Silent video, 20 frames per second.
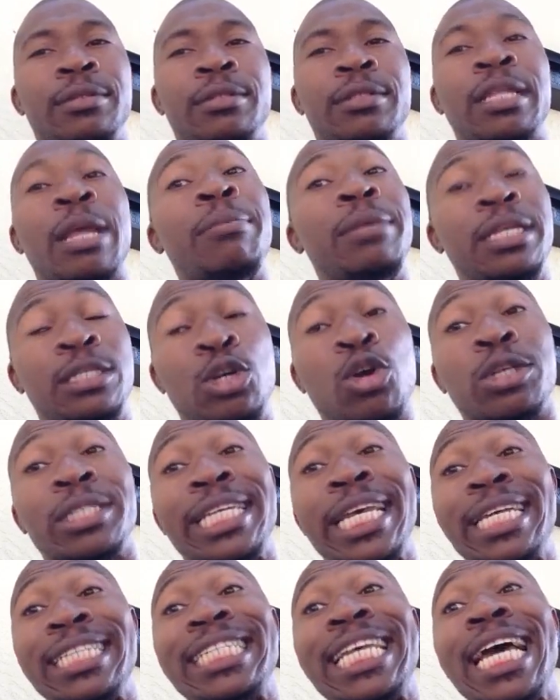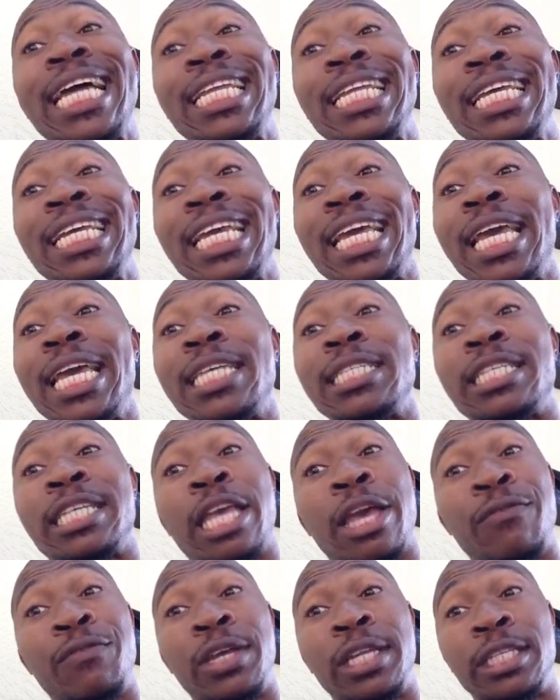let me show, telling is
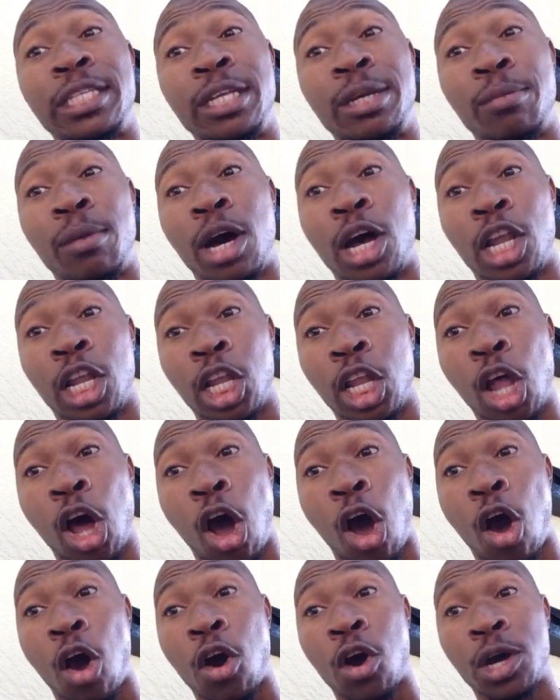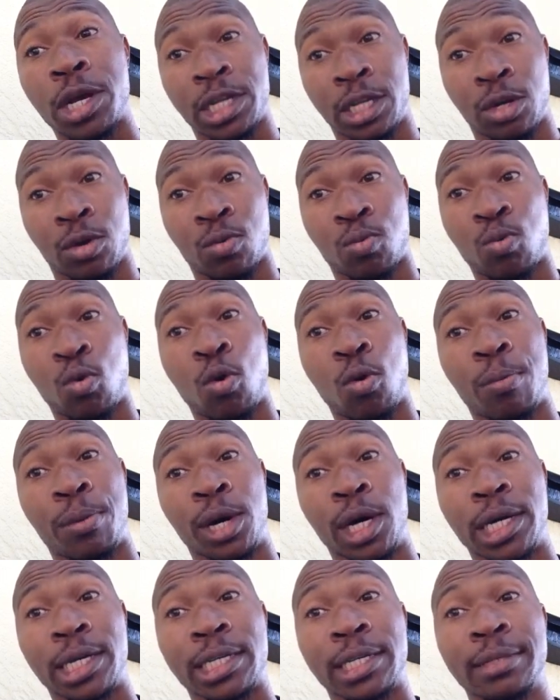giving them a law in the rule
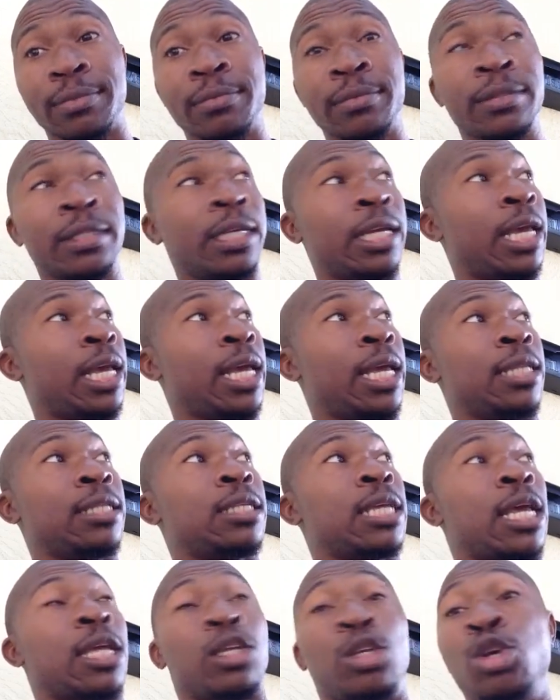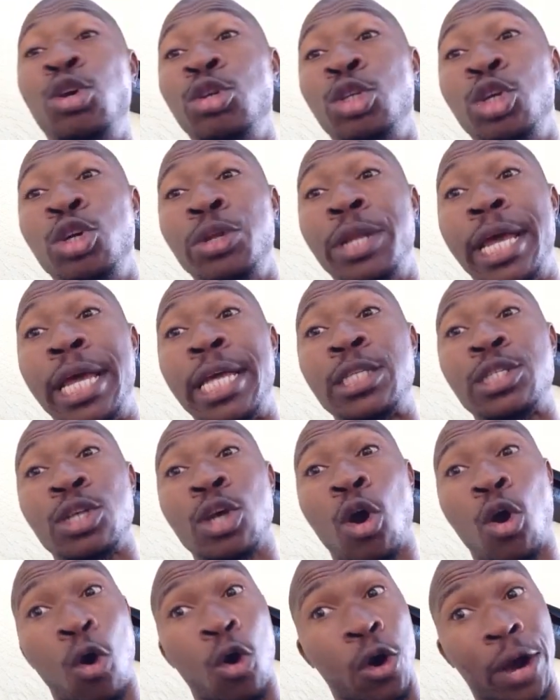book and say, you do this
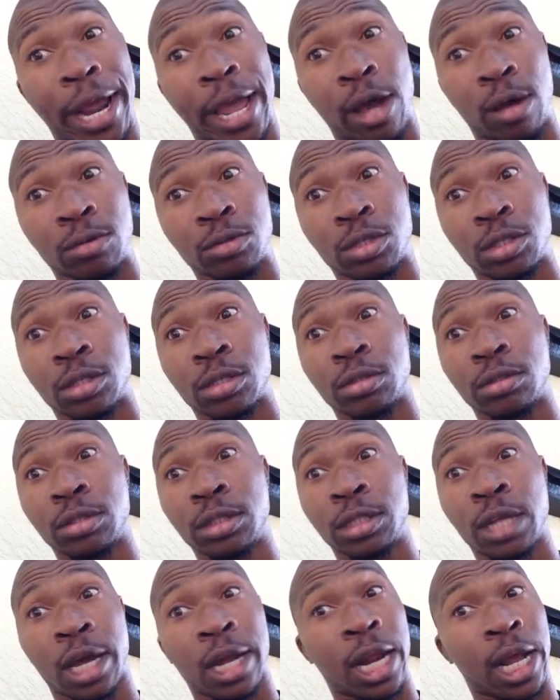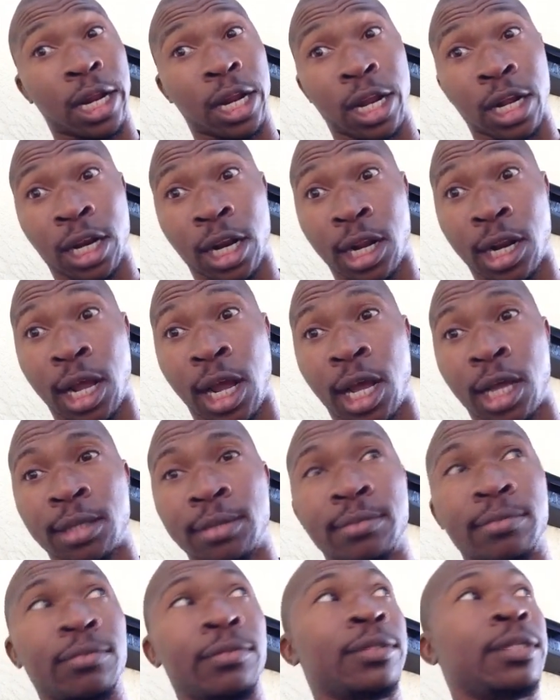or else, da da da da da.
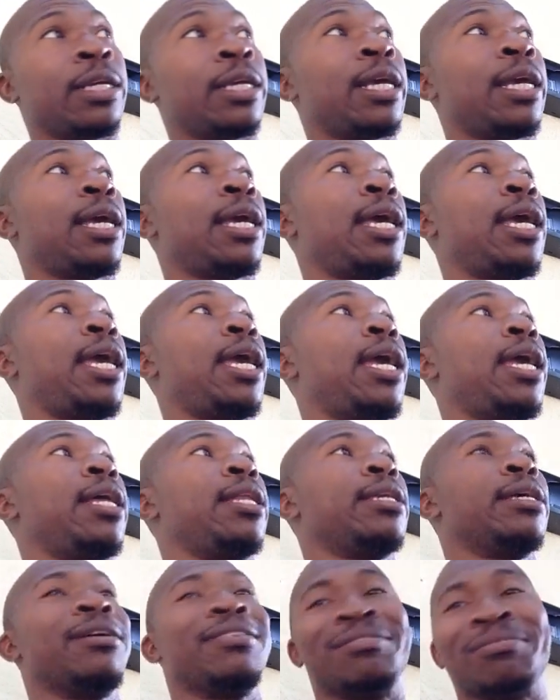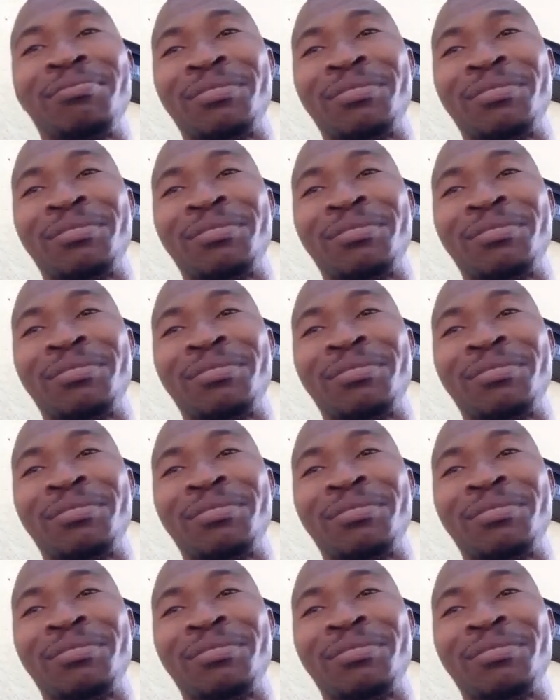And